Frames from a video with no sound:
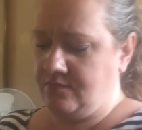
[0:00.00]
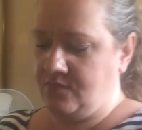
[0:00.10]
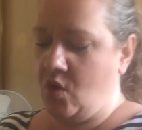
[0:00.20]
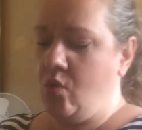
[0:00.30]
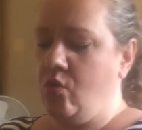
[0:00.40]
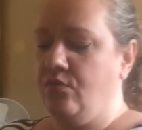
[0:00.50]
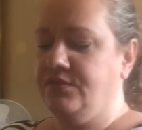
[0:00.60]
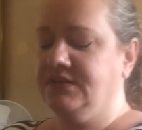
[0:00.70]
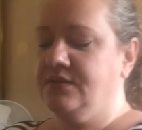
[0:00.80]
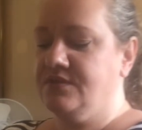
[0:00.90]
Oh,
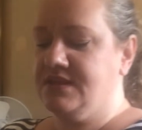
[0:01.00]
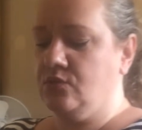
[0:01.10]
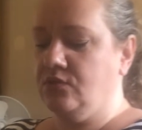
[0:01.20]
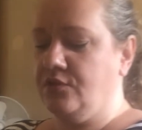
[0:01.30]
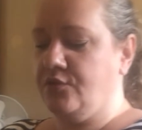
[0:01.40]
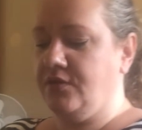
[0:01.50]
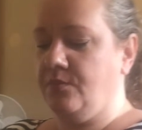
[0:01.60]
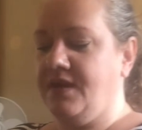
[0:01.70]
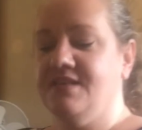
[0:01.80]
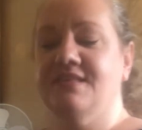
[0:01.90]
the little solar oil
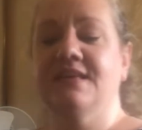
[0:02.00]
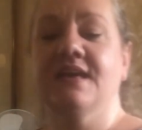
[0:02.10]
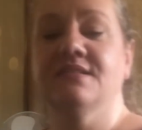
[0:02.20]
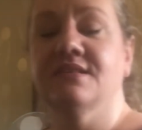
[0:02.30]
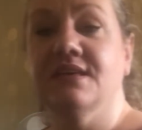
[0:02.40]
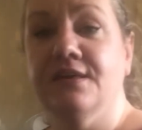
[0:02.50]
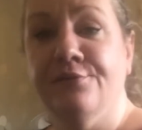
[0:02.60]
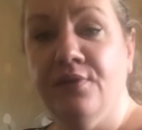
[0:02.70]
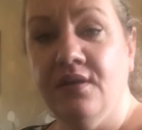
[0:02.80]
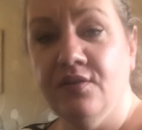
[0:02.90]
by CMD.
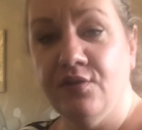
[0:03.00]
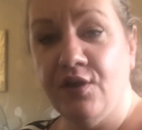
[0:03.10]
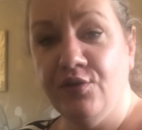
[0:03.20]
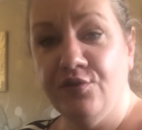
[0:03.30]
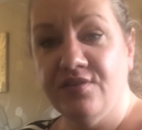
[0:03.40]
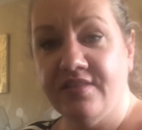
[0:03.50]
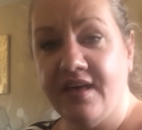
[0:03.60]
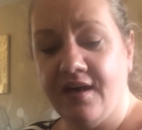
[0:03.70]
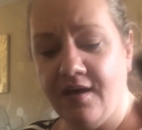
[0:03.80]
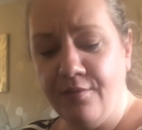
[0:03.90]
I used
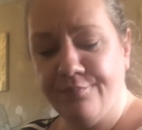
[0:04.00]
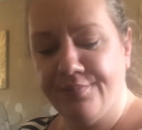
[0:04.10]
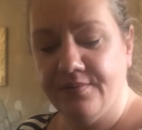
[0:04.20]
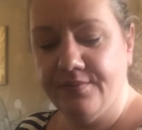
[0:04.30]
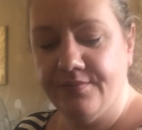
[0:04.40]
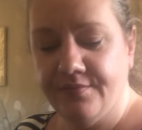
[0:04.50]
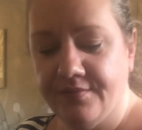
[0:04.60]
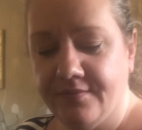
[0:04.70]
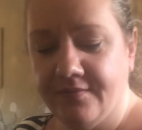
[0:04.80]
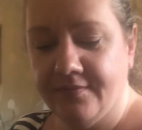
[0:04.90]
that up.
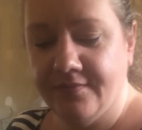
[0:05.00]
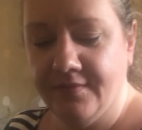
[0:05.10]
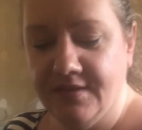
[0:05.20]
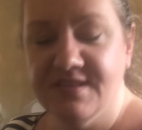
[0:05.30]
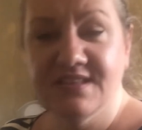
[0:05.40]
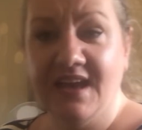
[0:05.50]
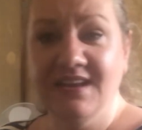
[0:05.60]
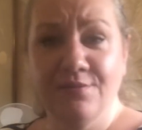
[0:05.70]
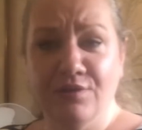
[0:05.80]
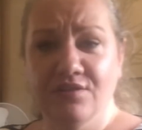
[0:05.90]
It's
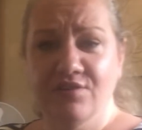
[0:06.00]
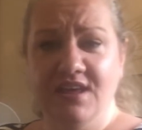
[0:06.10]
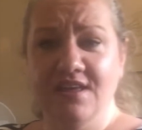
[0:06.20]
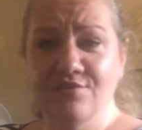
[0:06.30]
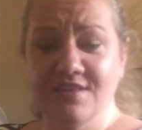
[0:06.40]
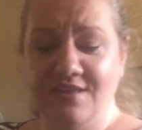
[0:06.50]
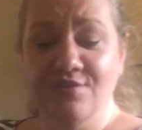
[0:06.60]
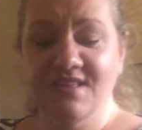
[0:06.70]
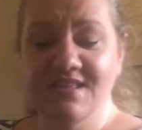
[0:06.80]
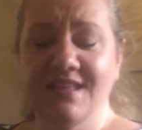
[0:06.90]
tiny, but it took ages. It
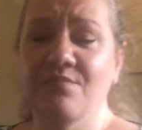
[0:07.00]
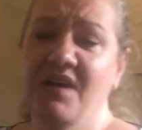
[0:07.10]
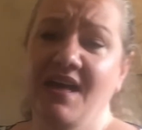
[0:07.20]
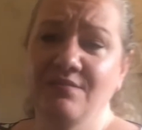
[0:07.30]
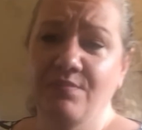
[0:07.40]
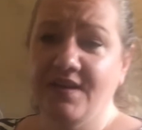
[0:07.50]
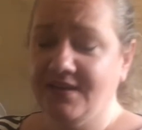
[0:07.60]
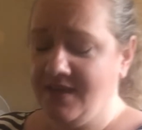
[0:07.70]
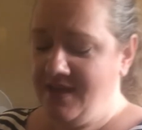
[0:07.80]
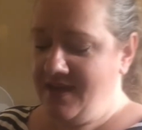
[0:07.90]
used to stay in my
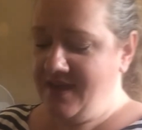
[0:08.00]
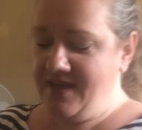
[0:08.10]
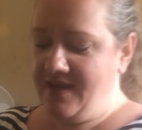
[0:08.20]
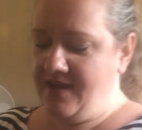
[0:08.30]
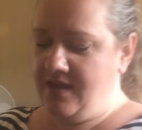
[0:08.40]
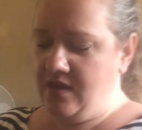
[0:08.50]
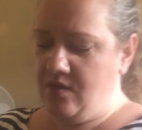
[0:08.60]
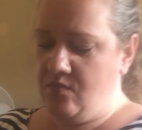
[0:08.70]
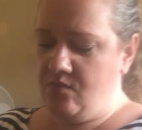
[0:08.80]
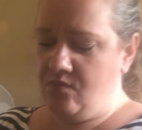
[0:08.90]
handbag.
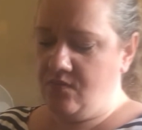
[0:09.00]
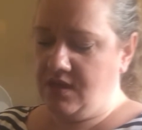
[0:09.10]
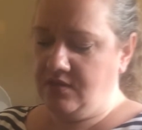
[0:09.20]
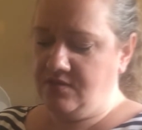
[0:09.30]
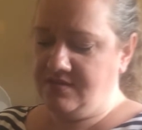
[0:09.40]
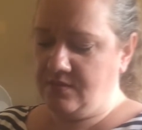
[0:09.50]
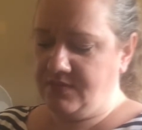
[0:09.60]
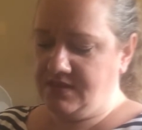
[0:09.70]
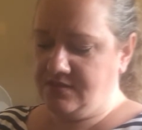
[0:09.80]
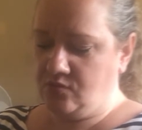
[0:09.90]
I used up
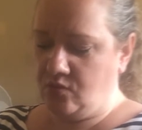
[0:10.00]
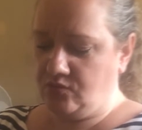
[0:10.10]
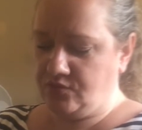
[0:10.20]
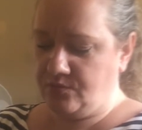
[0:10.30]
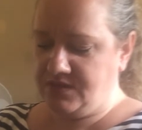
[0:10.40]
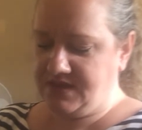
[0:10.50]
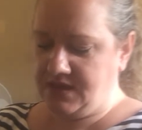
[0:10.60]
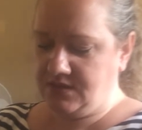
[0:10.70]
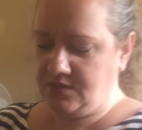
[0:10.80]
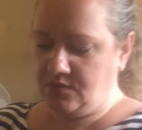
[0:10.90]
this Dr.
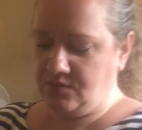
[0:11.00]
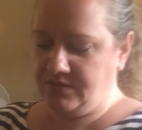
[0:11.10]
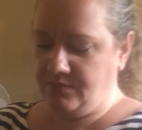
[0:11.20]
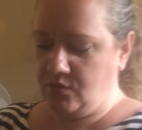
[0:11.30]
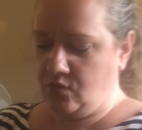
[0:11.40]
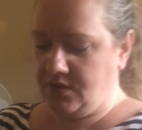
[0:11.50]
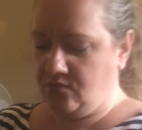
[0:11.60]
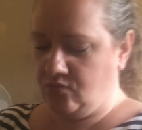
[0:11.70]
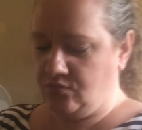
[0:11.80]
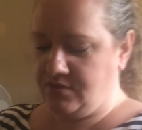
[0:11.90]
Botanicals Moroccan
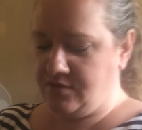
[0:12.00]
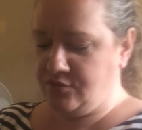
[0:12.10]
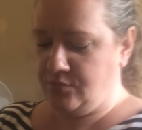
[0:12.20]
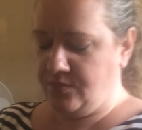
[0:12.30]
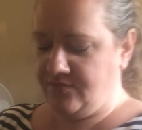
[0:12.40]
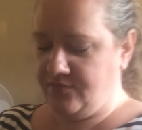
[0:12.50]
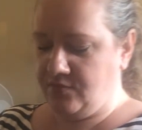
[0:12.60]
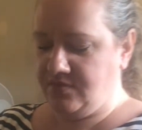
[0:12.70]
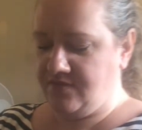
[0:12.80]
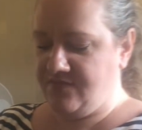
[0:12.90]
Rose
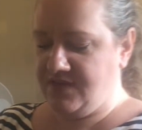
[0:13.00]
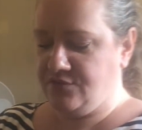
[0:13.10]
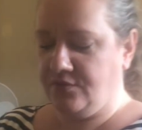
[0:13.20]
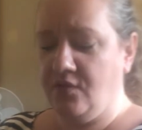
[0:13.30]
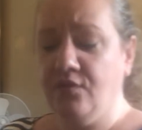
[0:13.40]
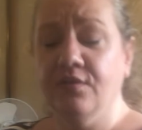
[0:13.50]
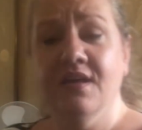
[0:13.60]
Superfood Facial Oil.